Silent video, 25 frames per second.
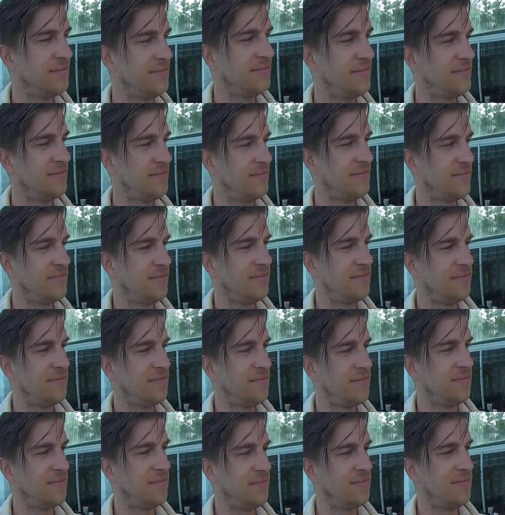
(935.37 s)

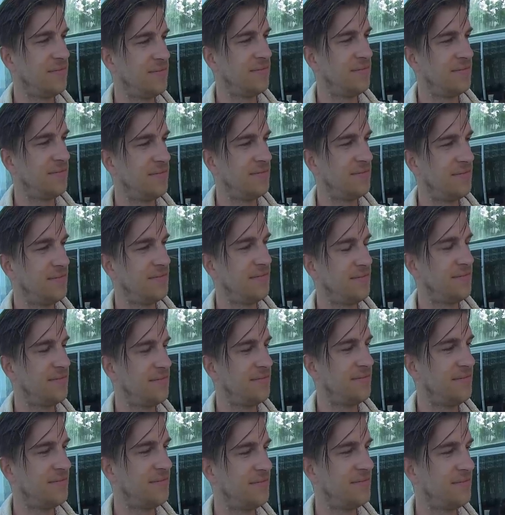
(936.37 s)

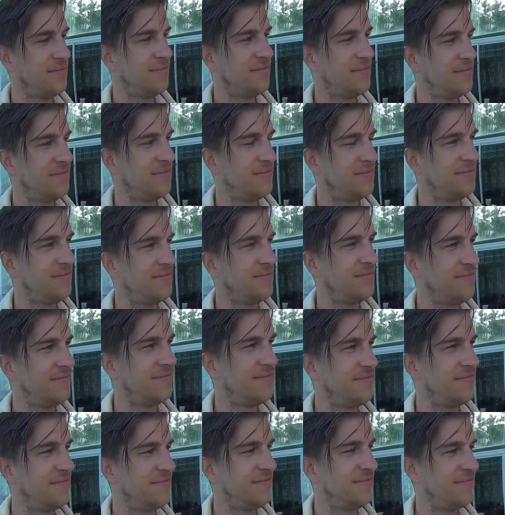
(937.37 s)

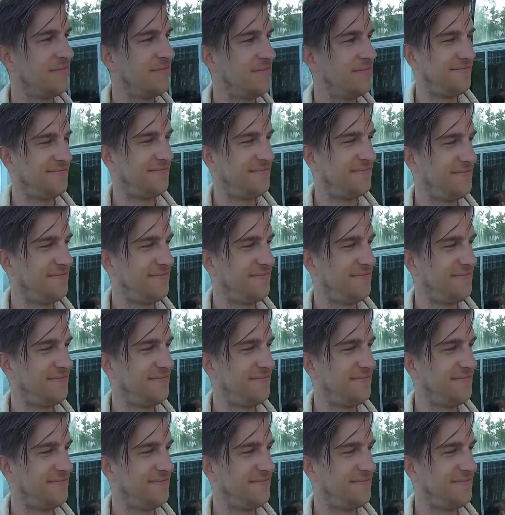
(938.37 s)
The person shown says nothing.